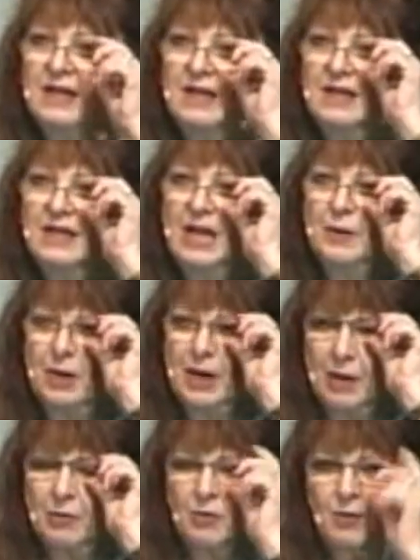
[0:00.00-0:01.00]
They were
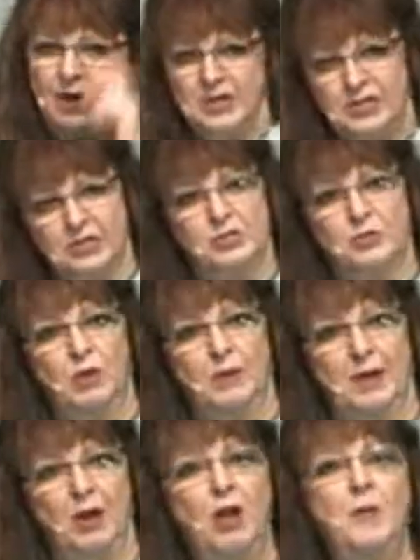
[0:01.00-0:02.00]
outrageous
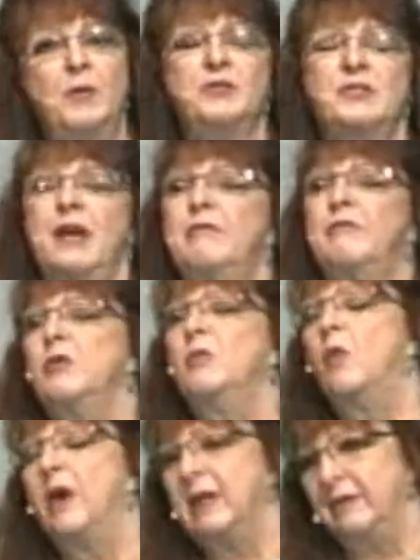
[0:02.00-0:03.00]
women. Almost every
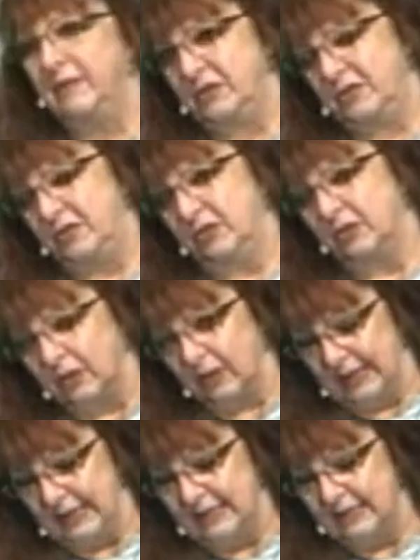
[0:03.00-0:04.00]
one of the
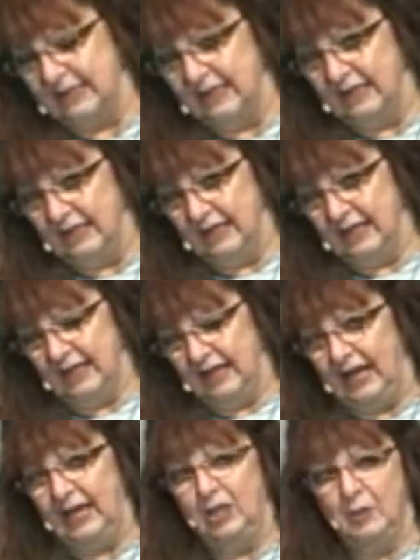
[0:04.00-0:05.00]
stories
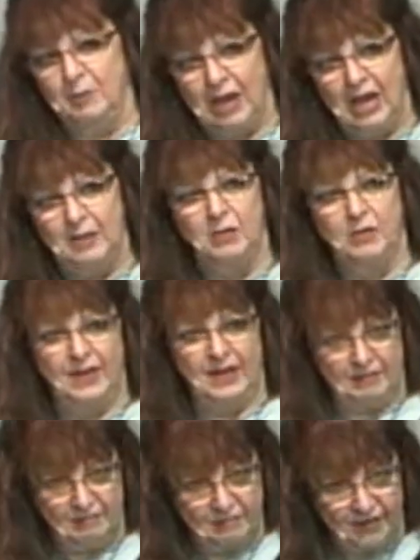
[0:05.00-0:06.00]
in the Bible that
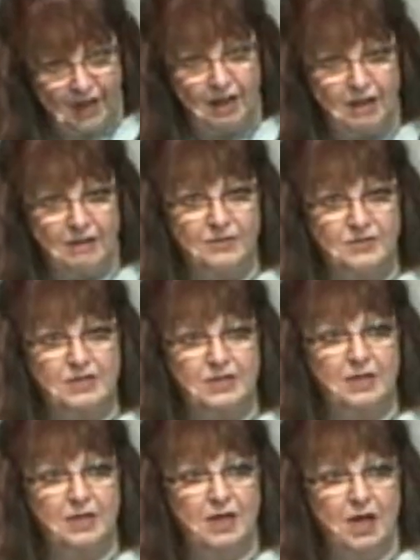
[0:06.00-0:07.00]
involves
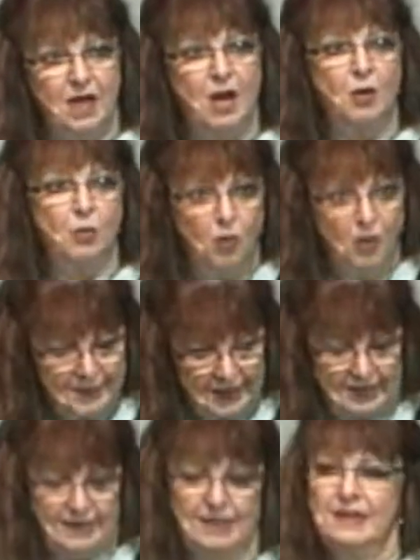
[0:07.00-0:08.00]
a
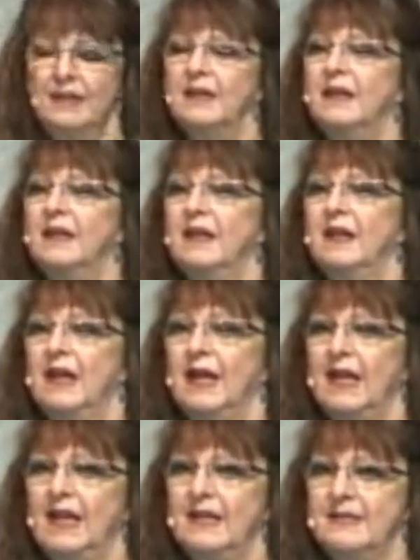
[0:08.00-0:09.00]
woman
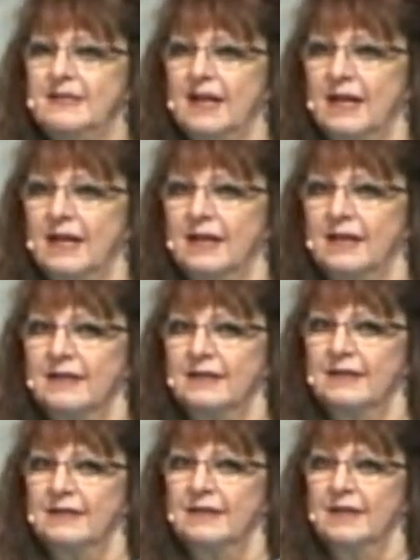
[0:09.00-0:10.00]
is
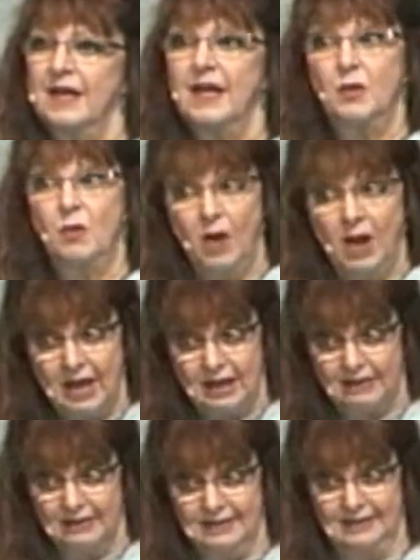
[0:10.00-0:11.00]
kind of wild.